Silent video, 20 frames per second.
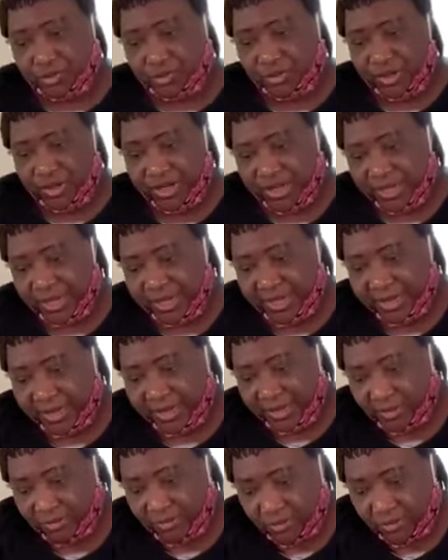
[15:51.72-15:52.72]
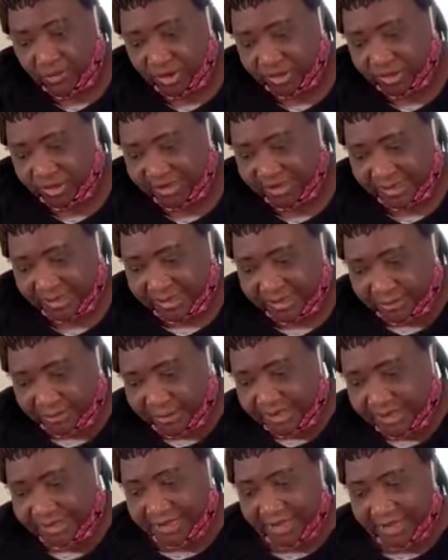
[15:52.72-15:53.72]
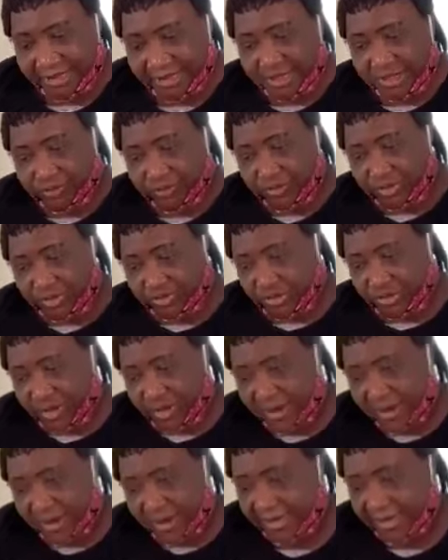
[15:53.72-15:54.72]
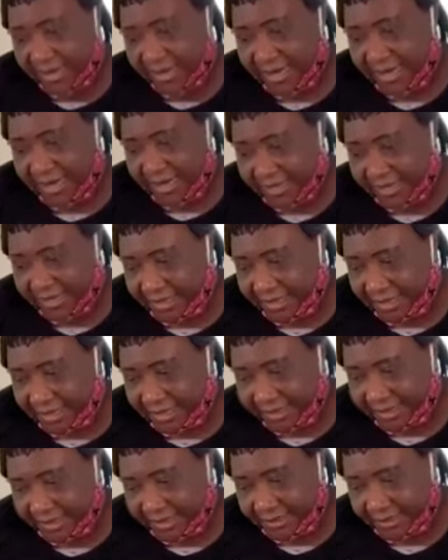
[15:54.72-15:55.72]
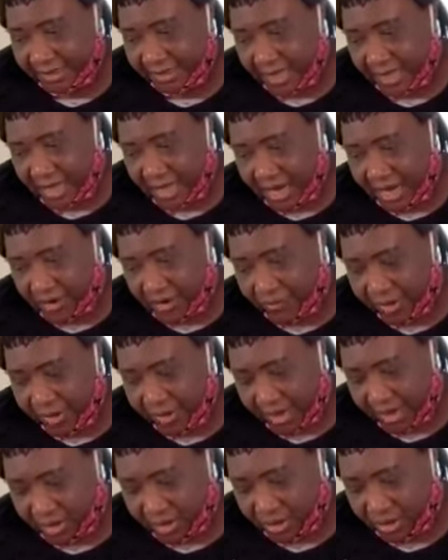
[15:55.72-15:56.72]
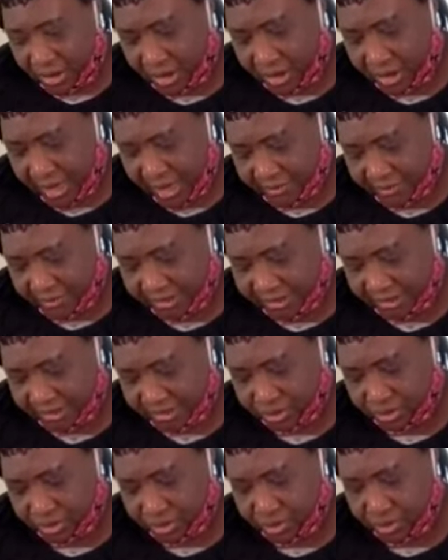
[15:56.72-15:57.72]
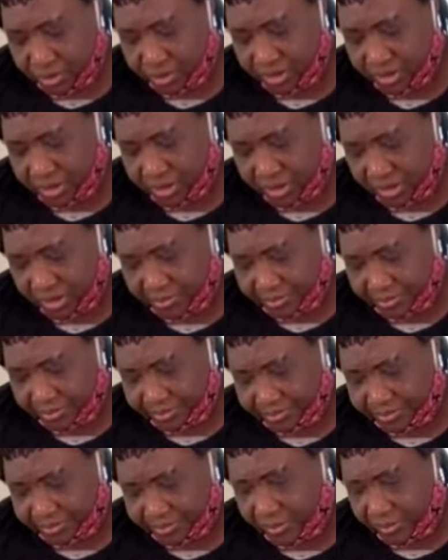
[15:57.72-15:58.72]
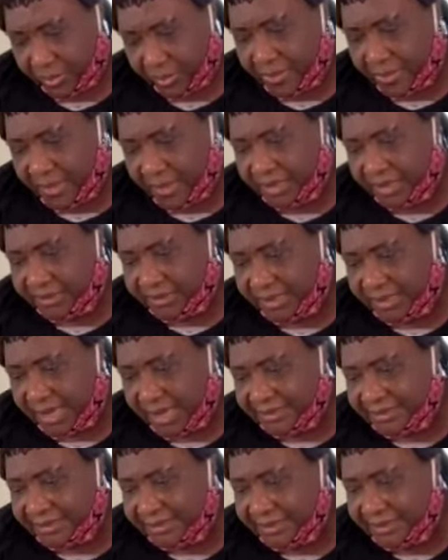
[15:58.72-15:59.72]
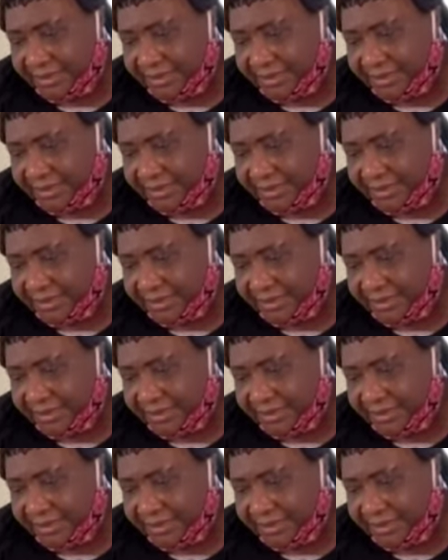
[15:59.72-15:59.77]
So here, 1 centimeter, then we draw our line here, and we are counting to 30